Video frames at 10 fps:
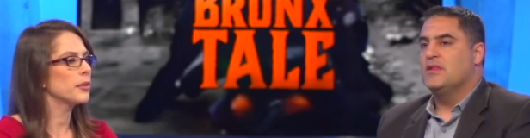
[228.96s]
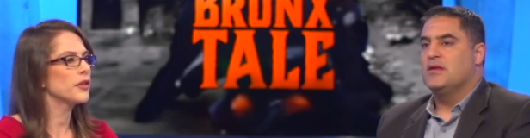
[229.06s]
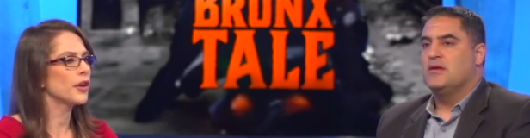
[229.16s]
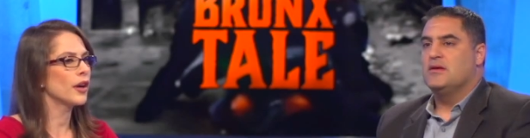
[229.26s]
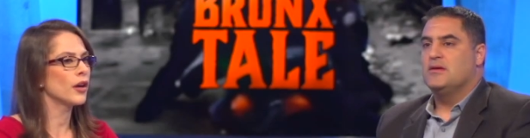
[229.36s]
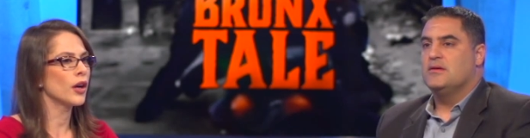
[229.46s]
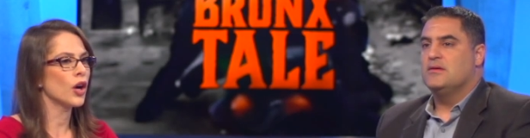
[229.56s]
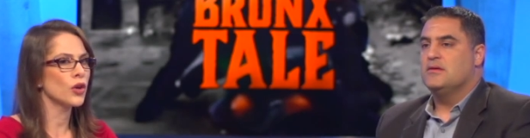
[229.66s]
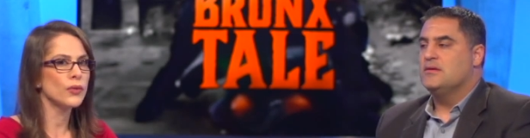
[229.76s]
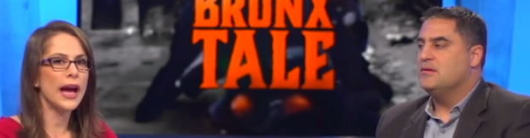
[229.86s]
Speaker 1: I mean, they're
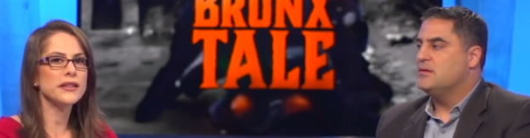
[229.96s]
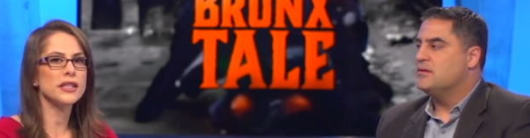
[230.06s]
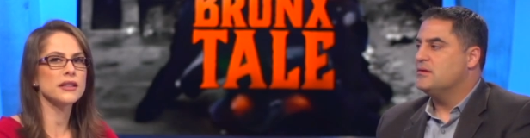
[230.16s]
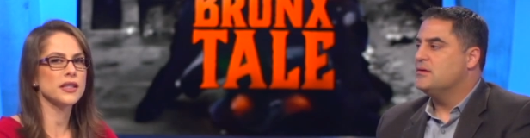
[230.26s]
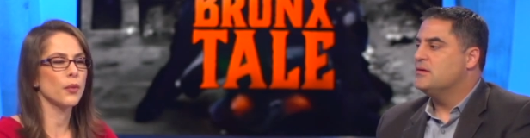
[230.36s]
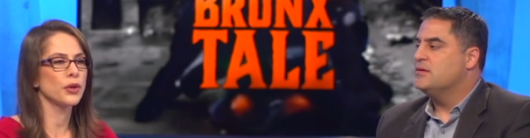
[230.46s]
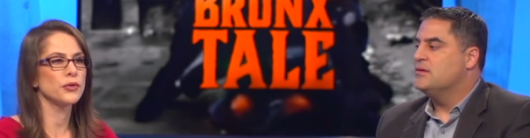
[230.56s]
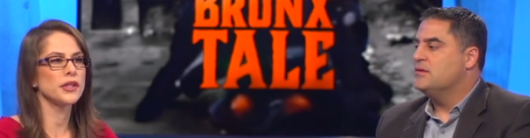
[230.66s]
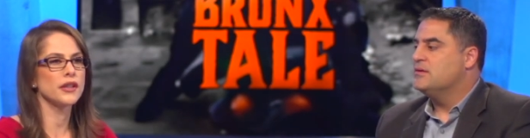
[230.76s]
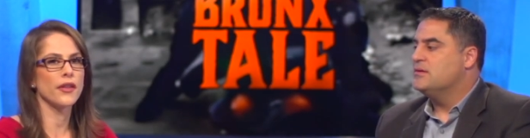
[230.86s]
harassing someone who
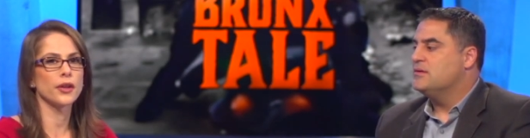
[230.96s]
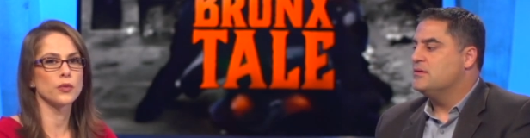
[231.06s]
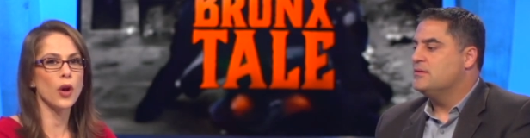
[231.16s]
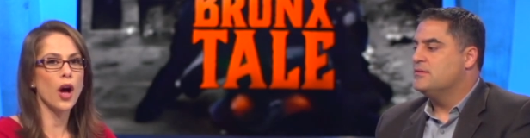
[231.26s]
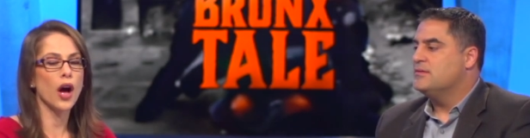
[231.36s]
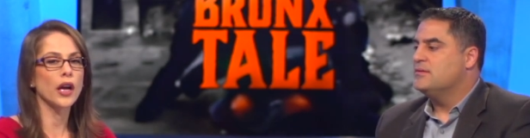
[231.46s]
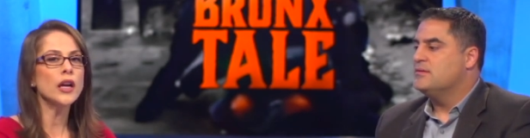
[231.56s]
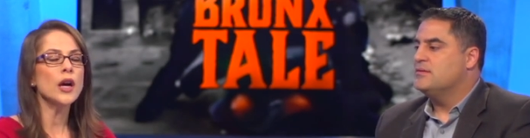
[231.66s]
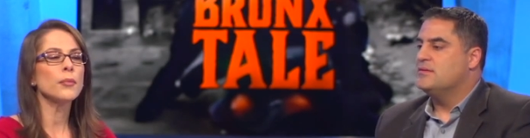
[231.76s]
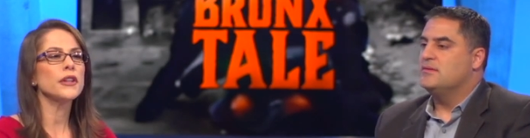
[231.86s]
did nothing wrong,
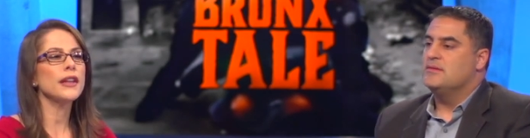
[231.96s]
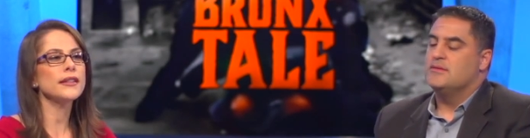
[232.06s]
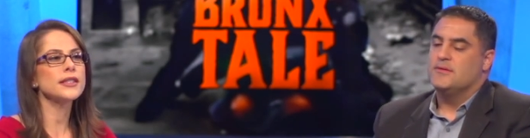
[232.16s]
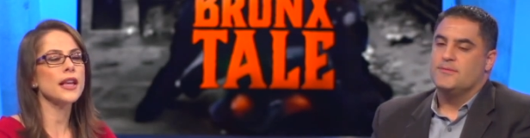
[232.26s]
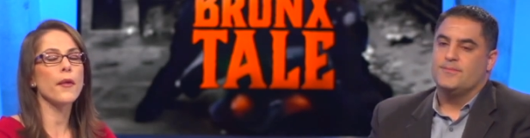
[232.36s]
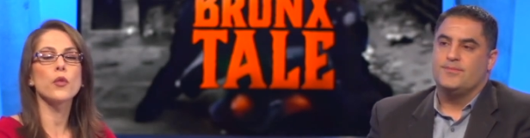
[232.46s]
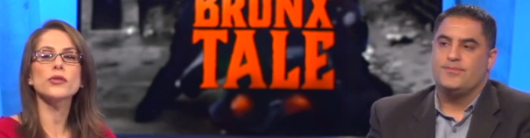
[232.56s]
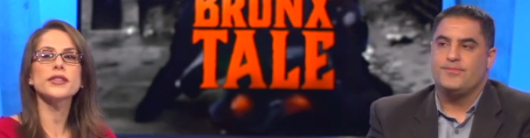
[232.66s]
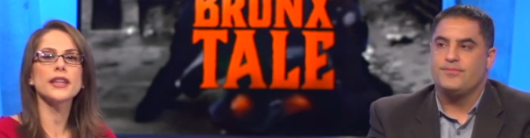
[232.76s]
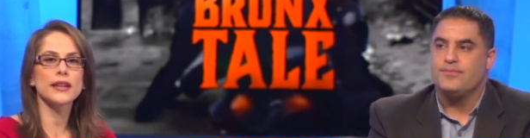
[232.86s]
but let's say,
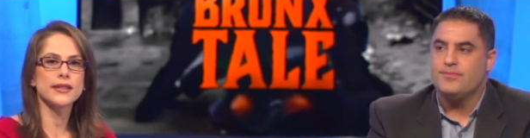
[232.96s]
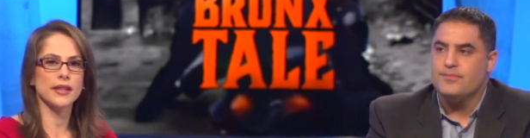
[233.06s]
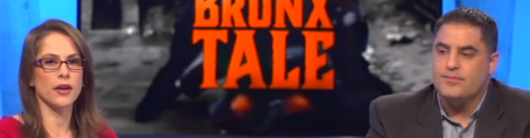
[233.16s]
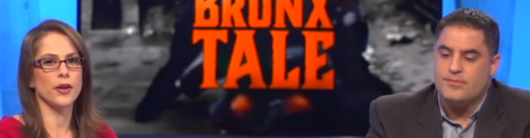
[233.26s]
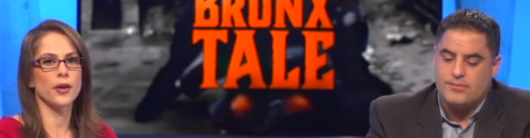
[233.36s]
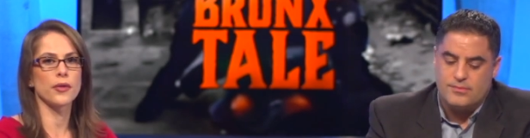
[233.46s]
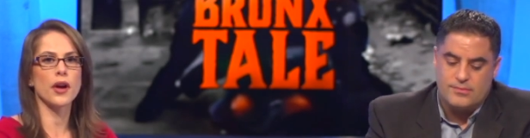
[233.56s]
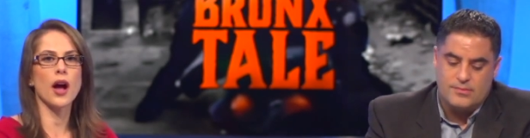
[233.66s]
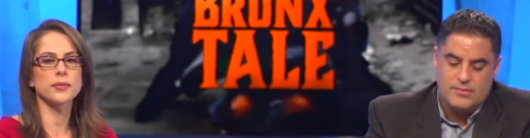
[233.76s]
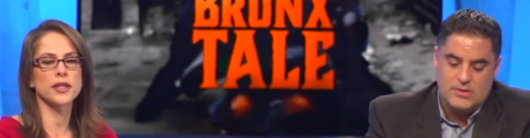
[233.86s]
worst case scenario, the
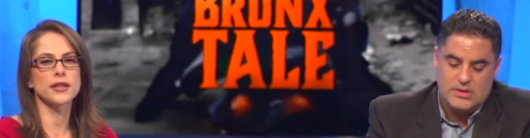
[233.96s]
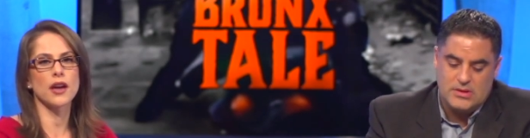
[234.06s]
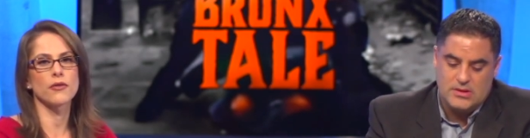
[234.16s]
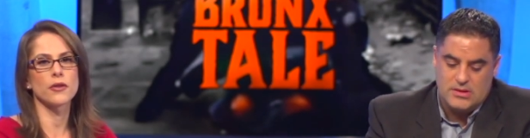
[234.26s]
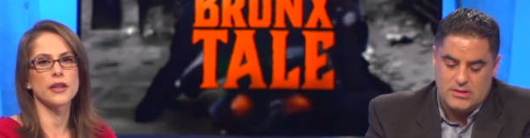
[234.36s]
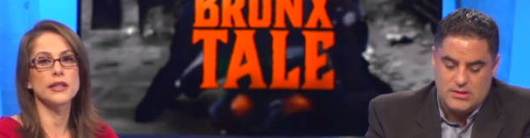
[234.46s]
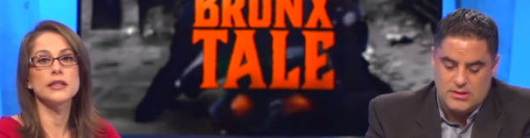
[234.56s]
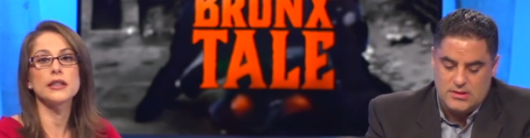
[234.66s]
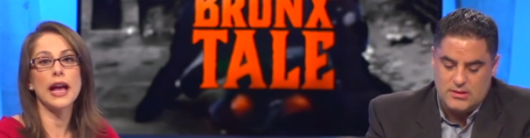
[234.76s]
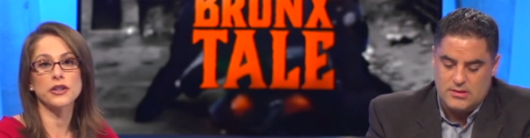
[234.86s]
cops discover that he
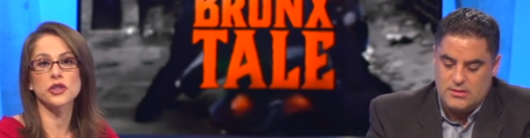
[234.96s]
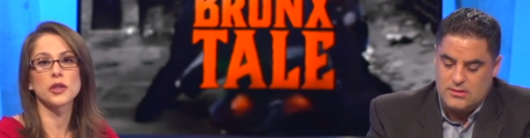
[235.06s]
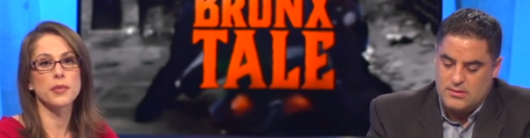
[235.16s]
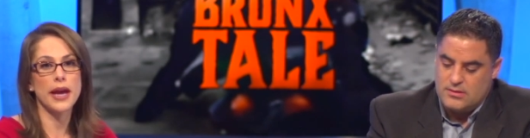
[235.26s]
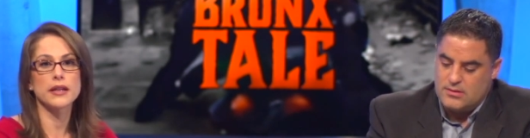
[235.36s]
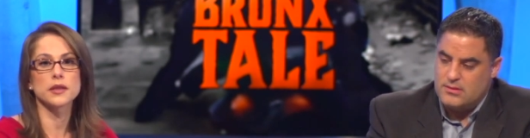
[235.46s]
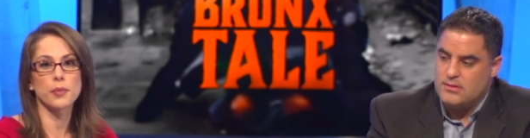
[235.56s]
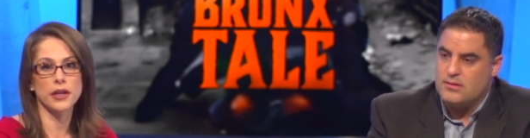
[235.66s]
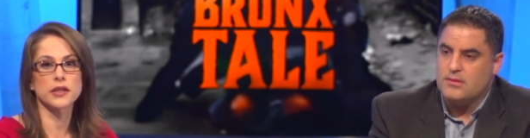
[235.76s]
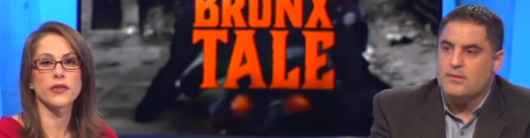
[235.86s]
didn't actually pay his
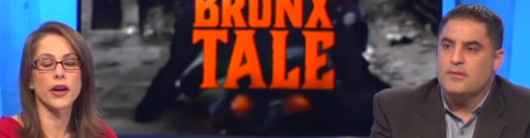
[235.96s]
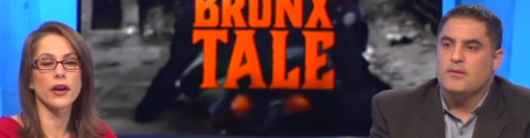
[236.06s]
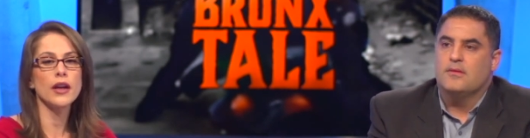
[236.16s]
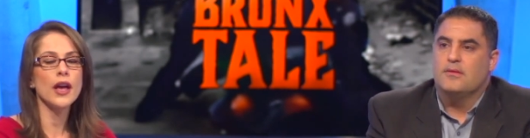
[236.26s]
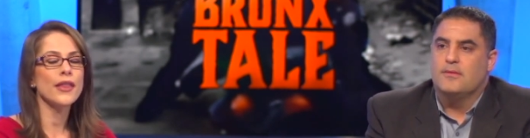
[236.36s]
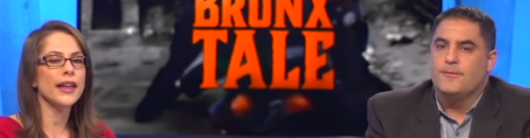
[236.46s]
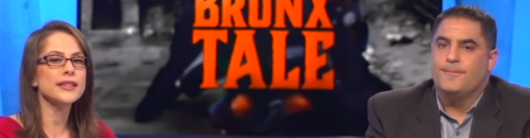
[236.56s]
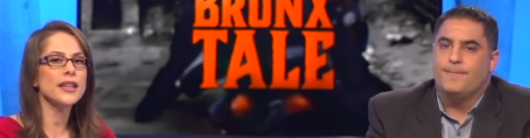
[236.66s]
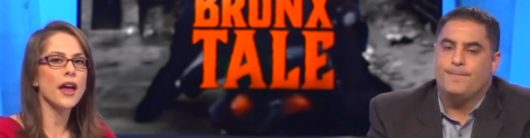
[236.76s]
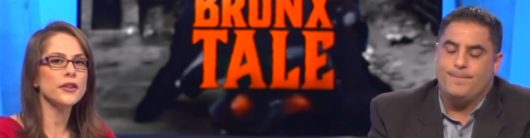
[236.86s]
bus fare.
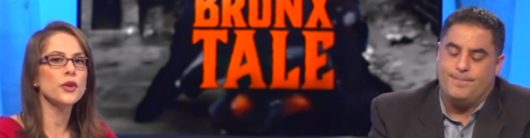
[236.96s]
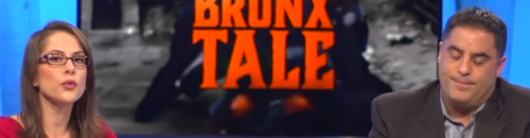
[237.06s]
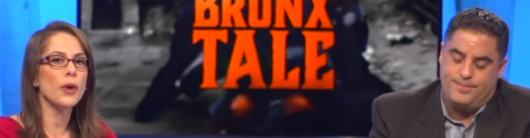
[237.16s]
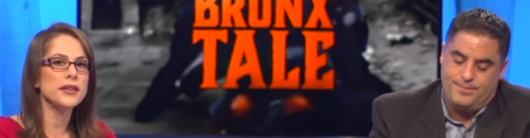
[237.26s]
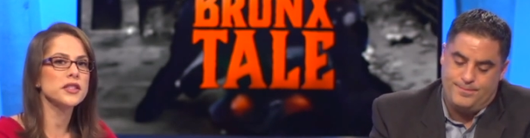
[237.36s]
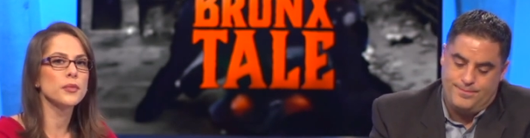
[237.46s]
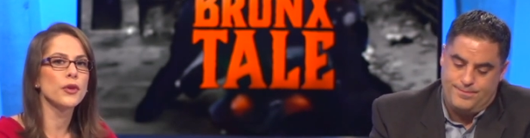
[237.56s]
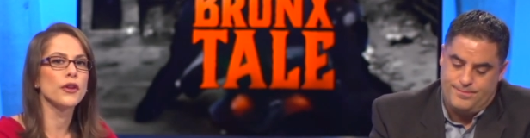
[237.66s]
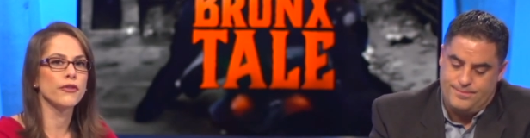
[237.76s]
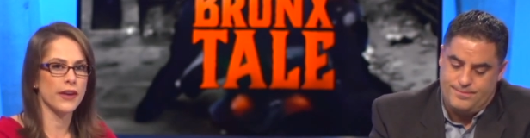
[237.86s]
That's not an
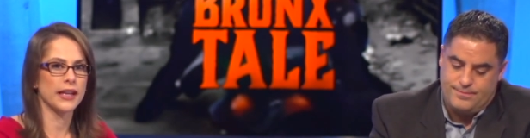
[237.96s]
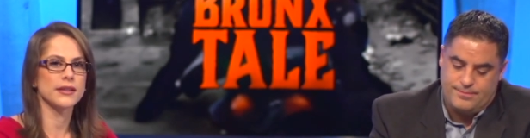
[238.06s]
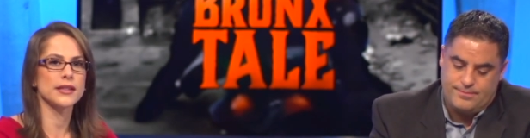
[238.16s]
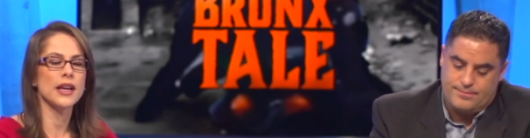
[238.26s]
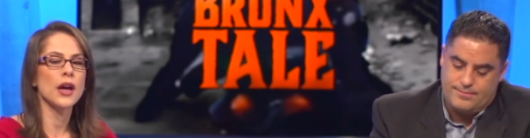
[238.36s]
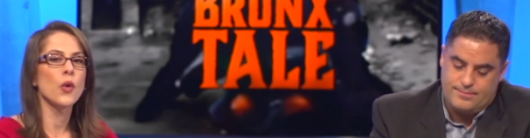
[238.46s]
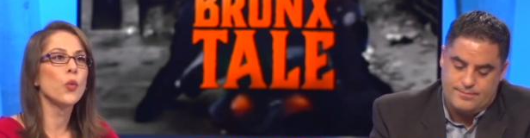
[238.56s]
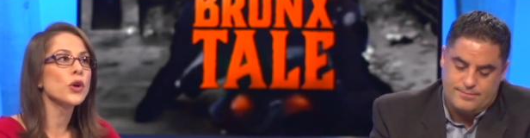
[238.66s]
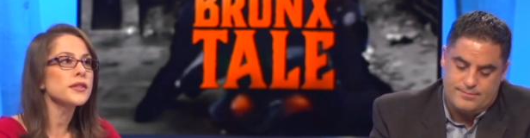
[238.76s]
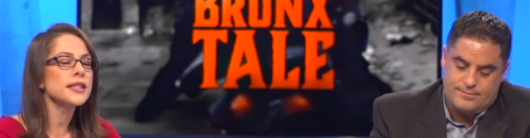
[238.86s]
arrestable offense.
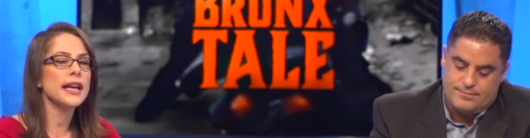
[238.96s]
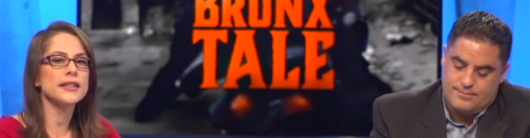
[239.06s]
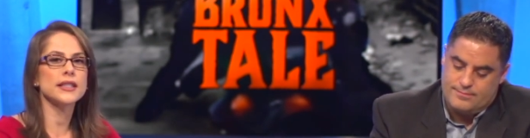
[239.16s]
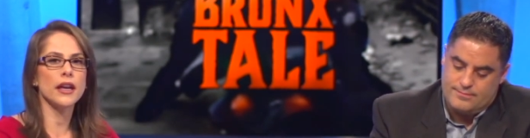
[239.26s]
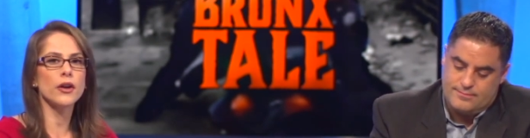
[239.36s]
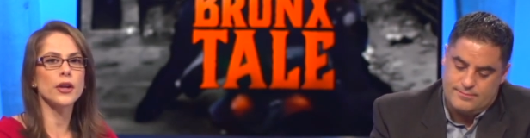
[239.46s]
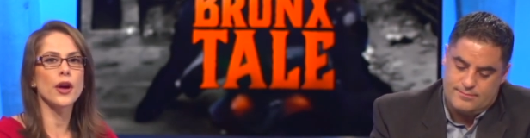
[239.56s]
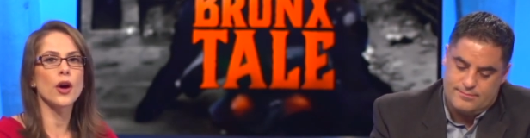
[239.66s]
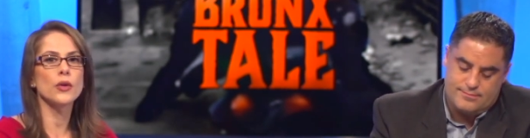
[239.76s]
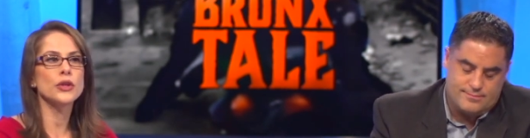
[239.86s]
Worst case scenario,